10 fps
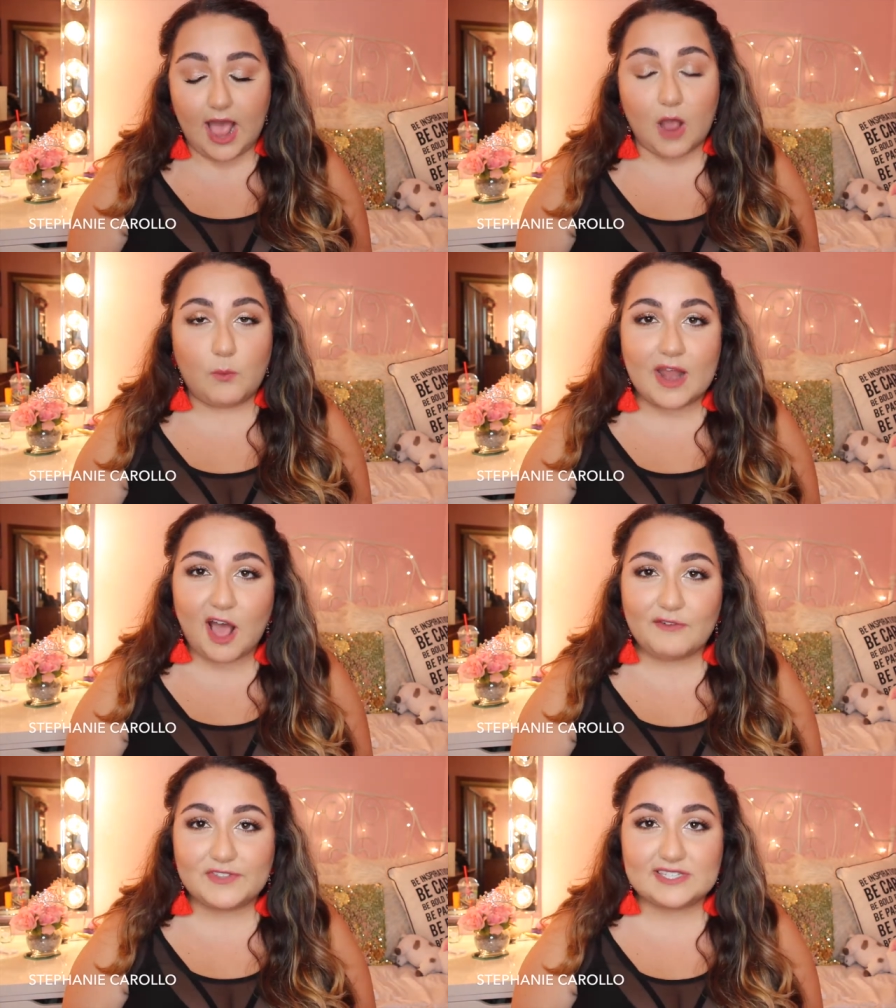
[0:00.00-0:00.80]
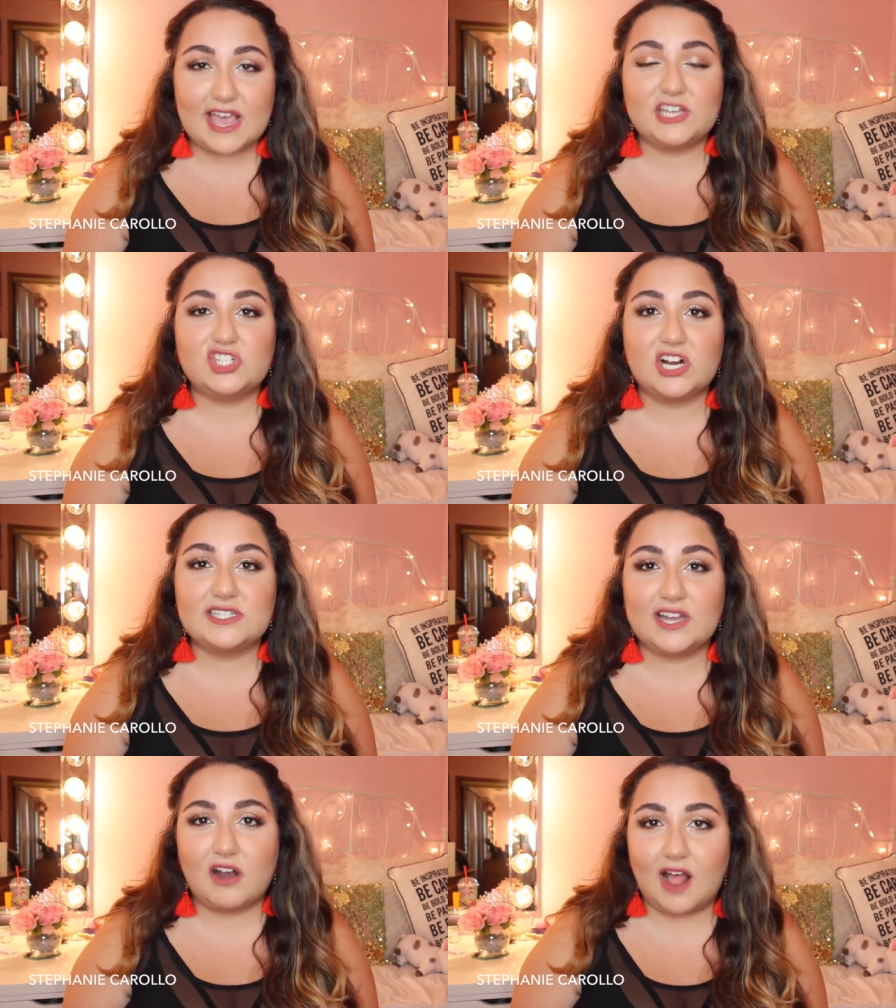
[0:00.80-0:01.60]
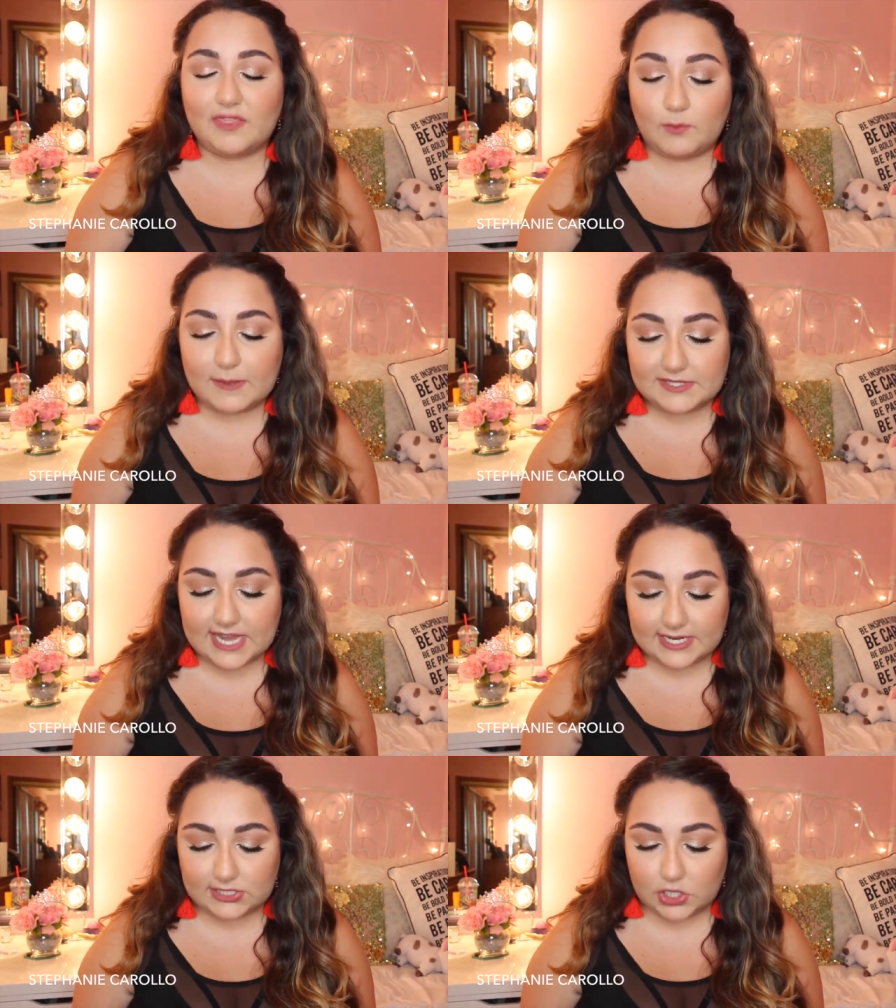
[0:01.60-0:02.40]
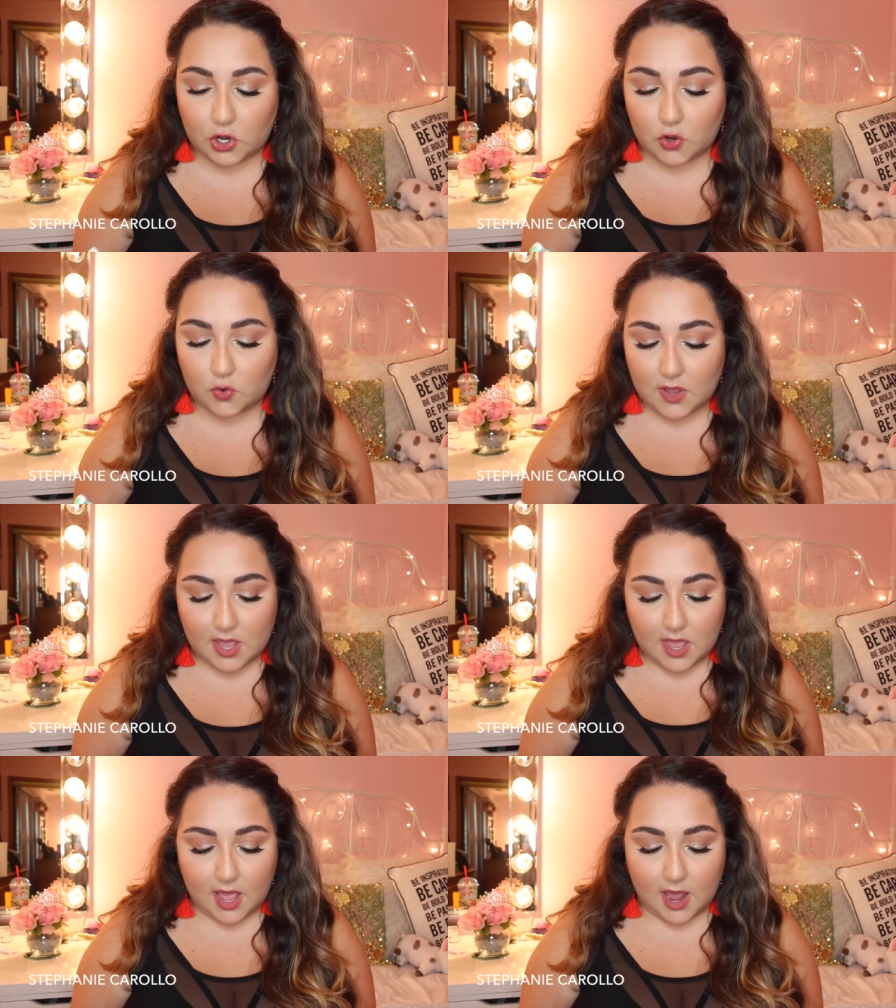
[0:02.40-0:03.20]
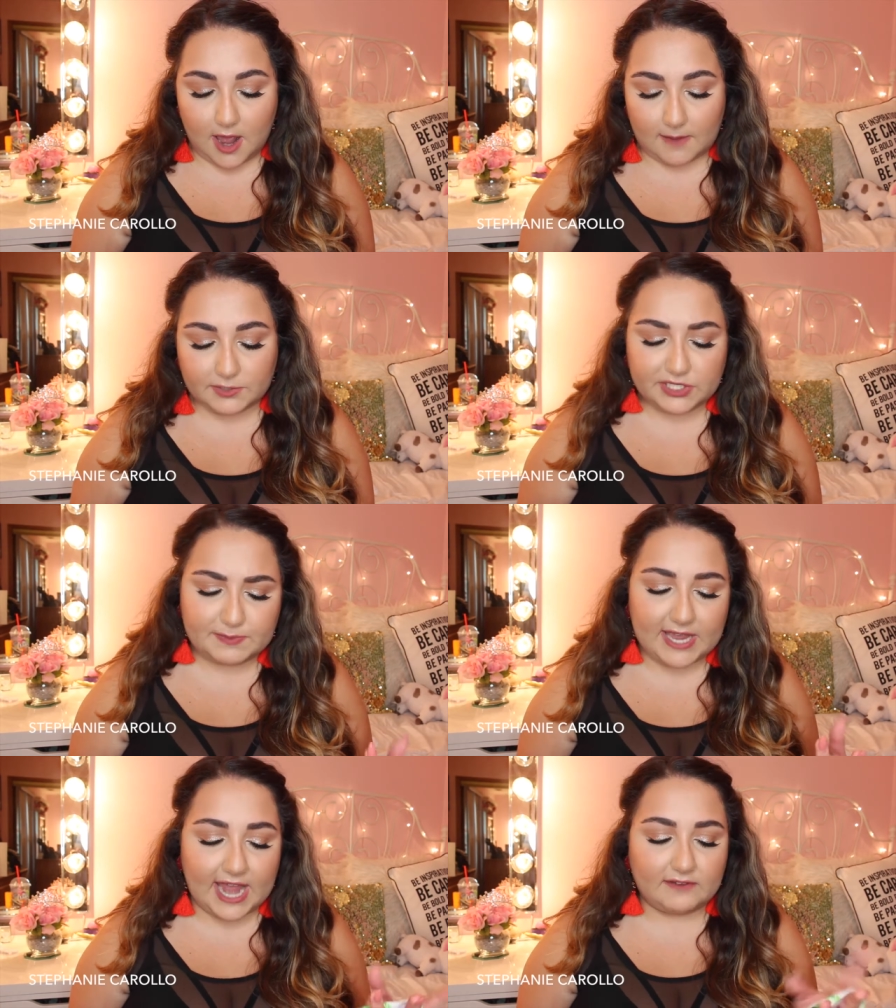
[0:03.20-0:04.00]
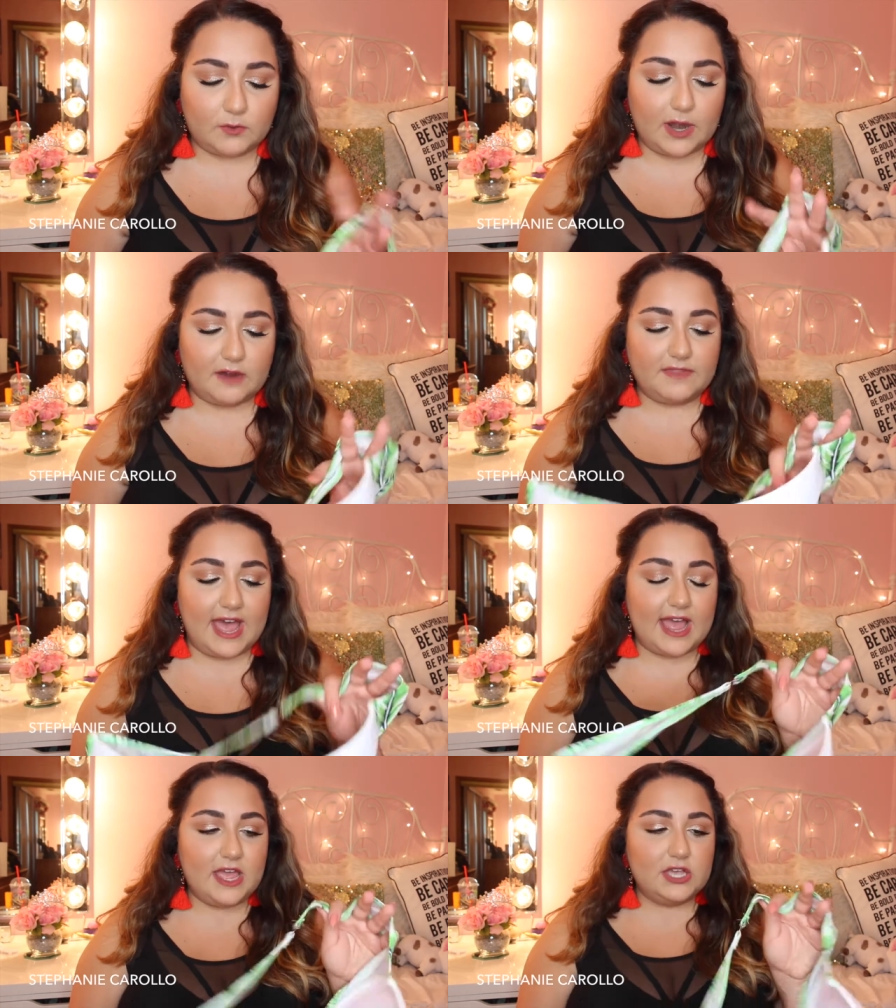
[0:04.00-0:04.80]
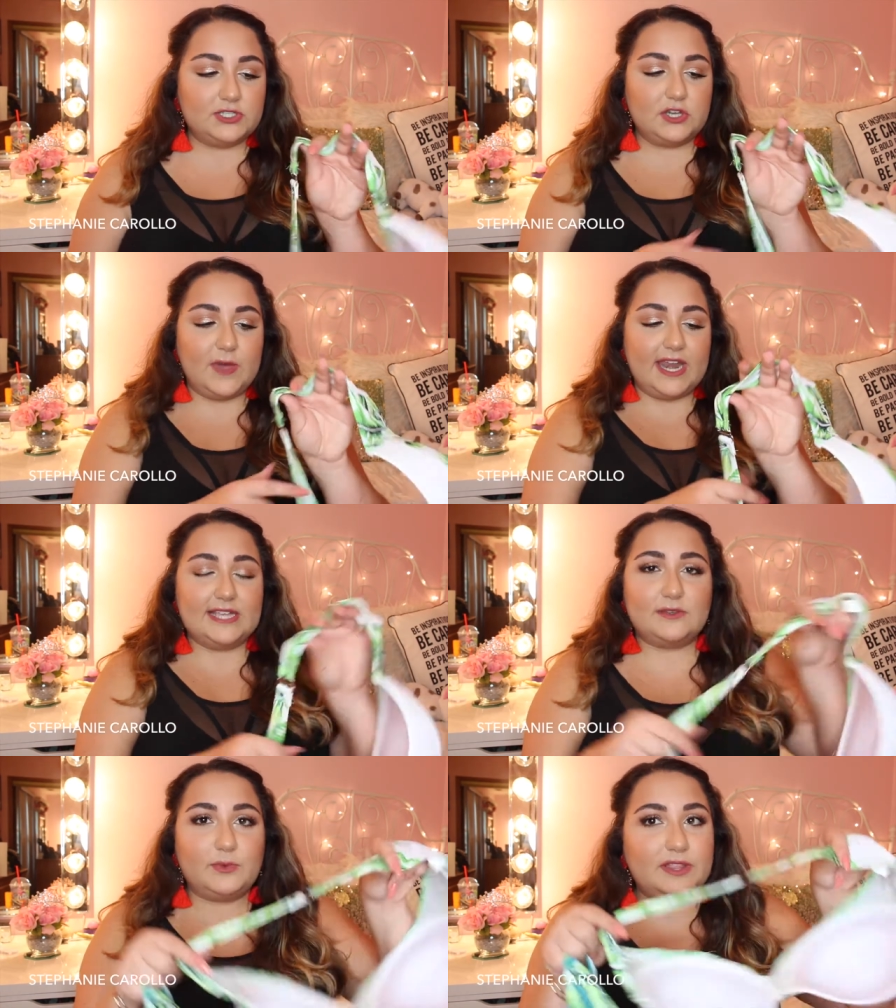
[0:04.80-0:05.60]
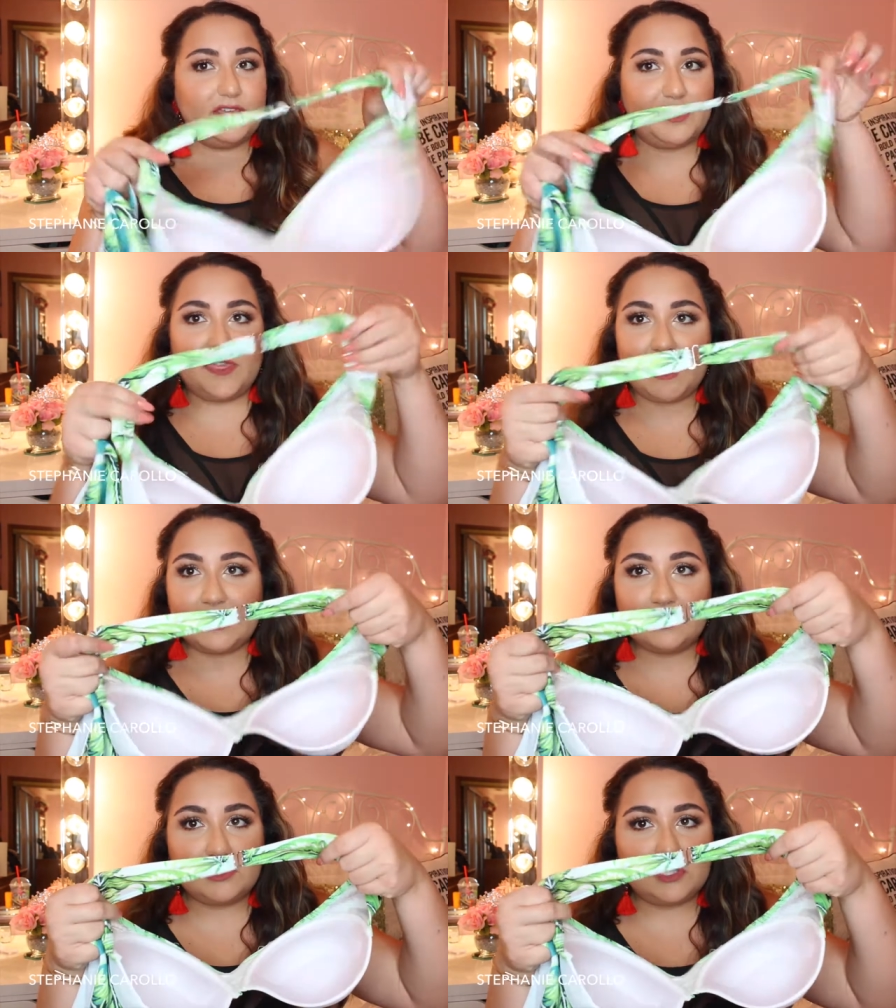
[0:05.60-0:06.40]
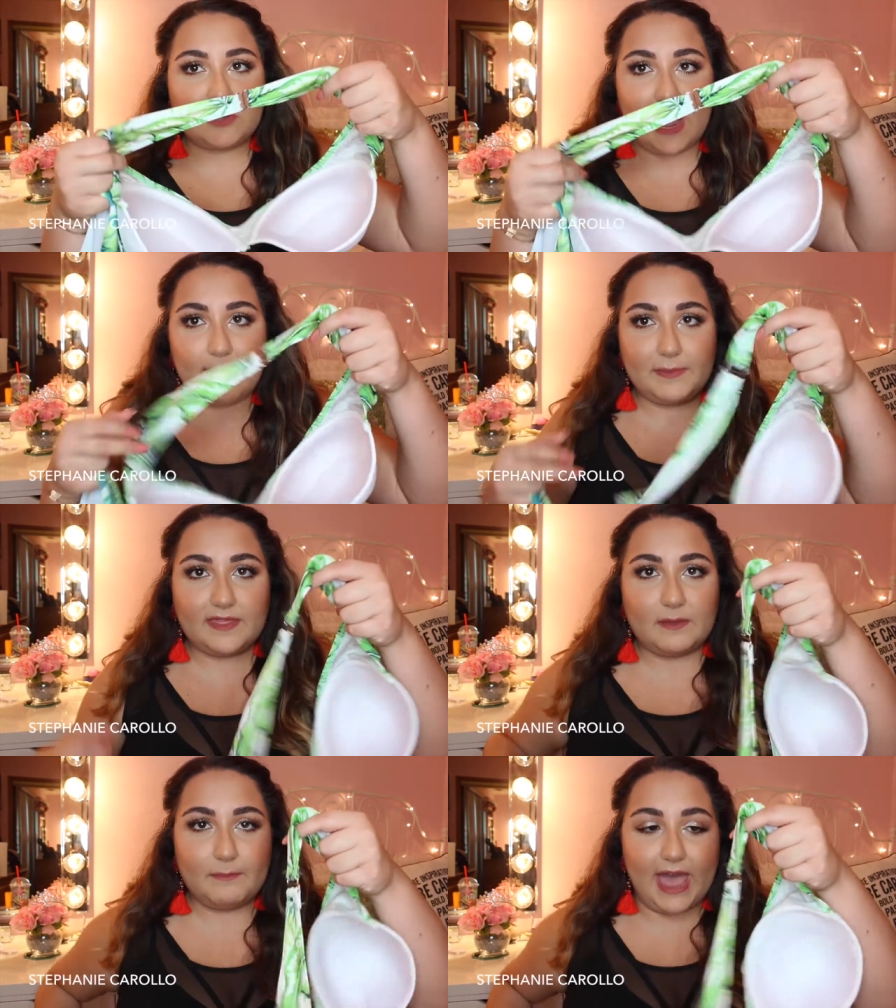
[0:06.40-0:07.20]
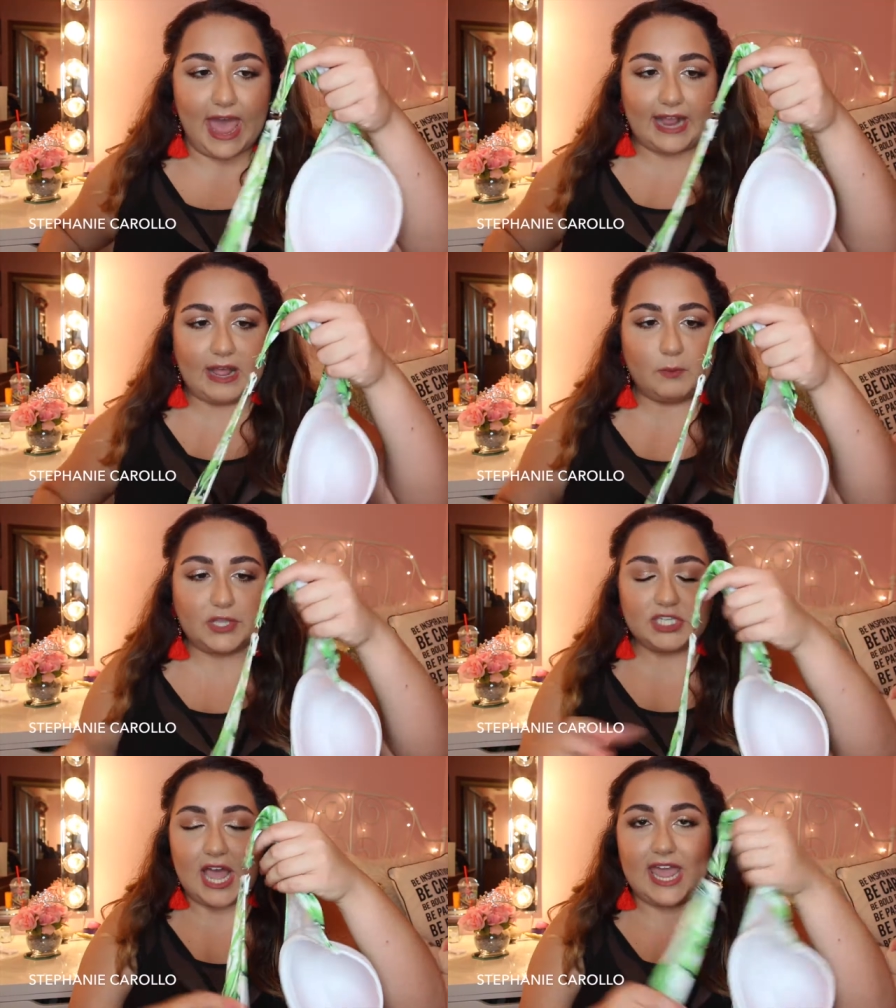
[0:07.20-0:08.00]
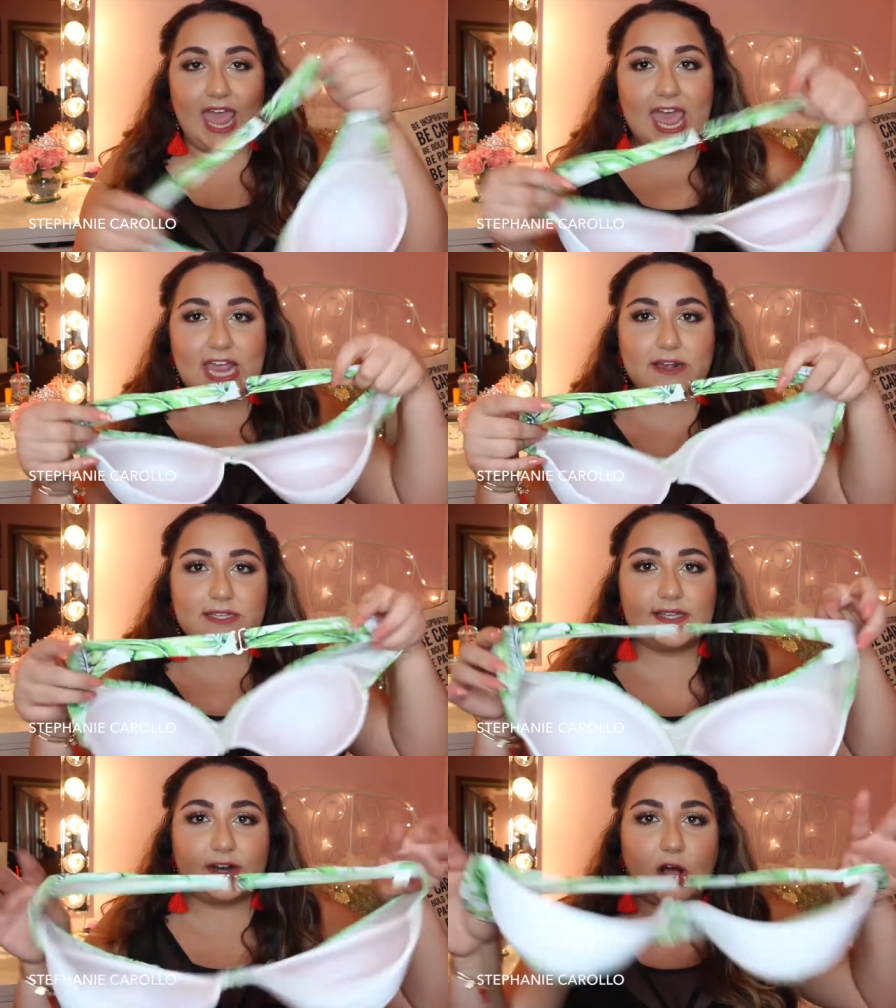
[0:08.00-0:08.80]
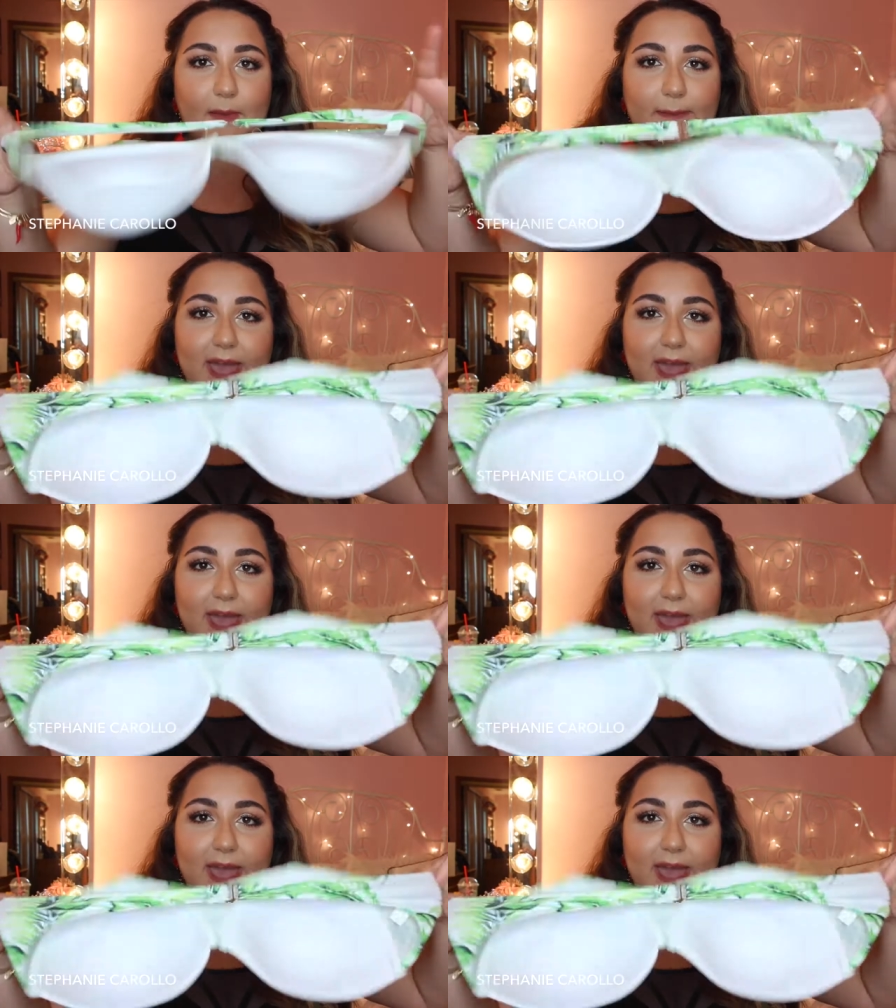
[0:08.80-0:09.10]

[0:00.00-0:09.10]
I went off the size charts that are on the website. So um, just be kind of aware of that. So it is a really thin strap in the back, which I hate because then all my